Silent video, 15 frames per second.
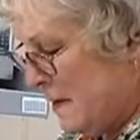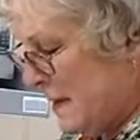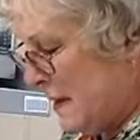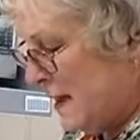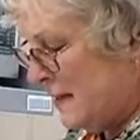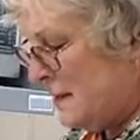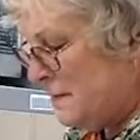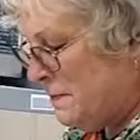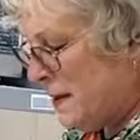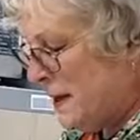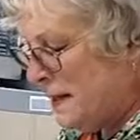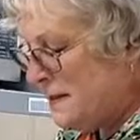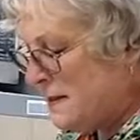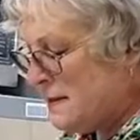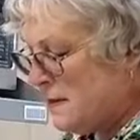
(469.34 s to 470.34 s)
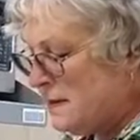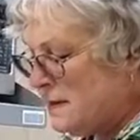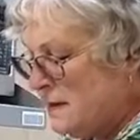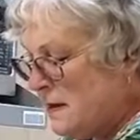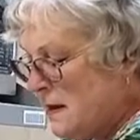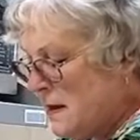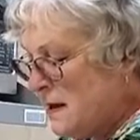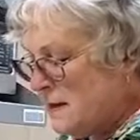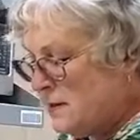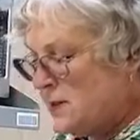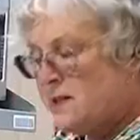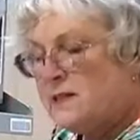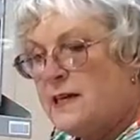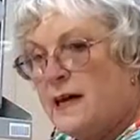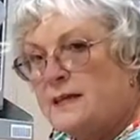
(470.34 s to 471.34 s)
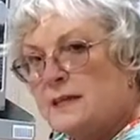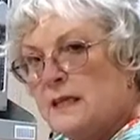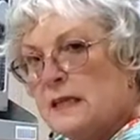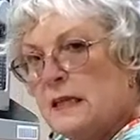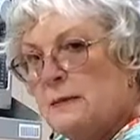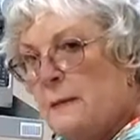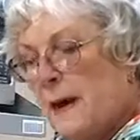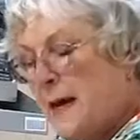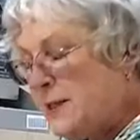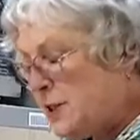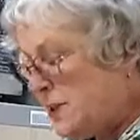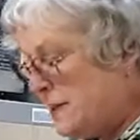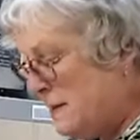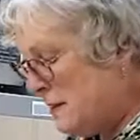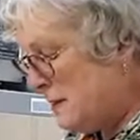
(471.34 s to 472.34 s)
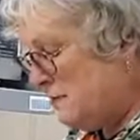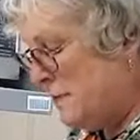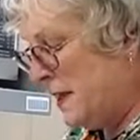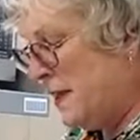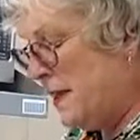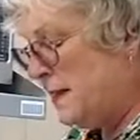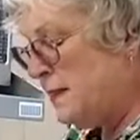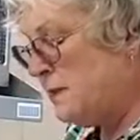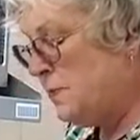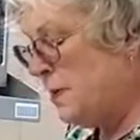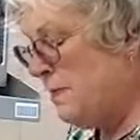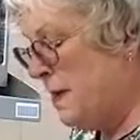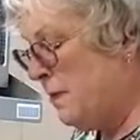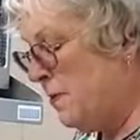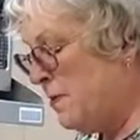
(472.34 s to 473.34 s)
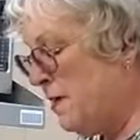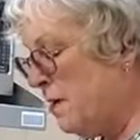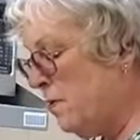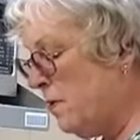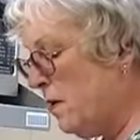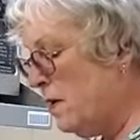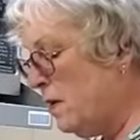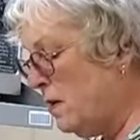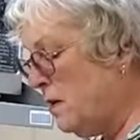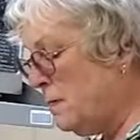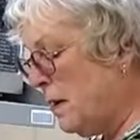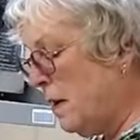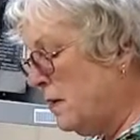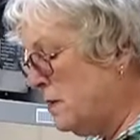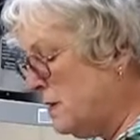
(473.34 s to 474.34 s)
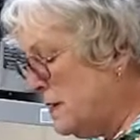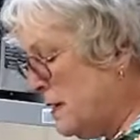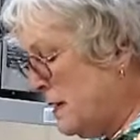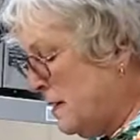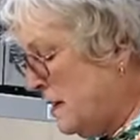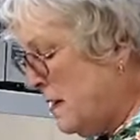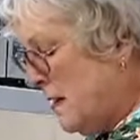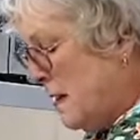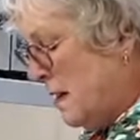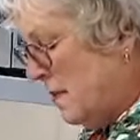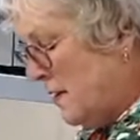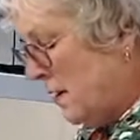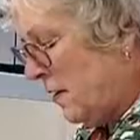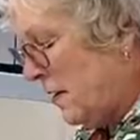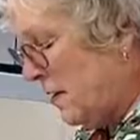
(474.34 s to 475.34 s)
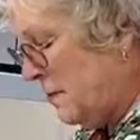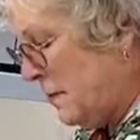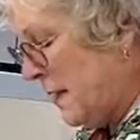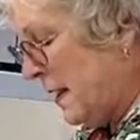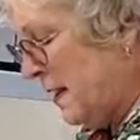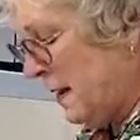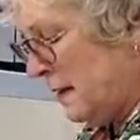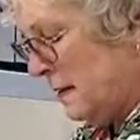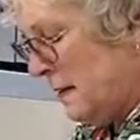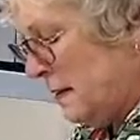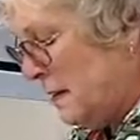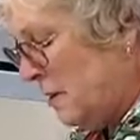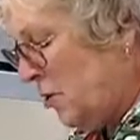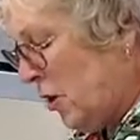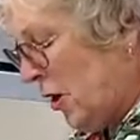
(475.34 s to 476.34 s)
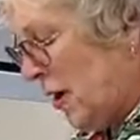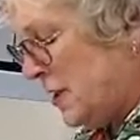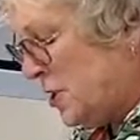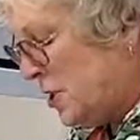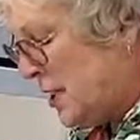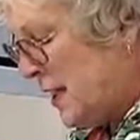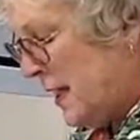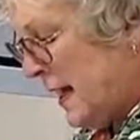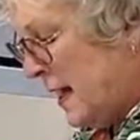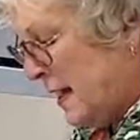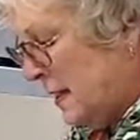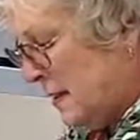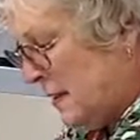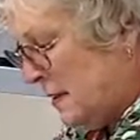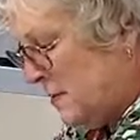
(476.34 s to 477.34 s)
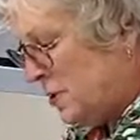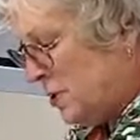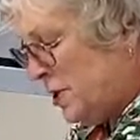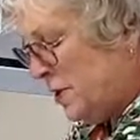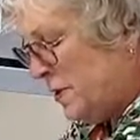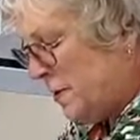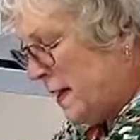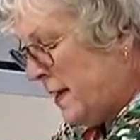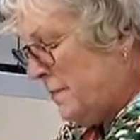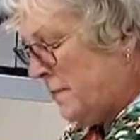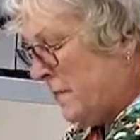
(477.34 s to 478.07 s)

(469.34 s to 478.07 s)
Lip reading: into pieces. Takes a little patience because remember they're granola bars and they're going to be a little crunchy and a little chewy.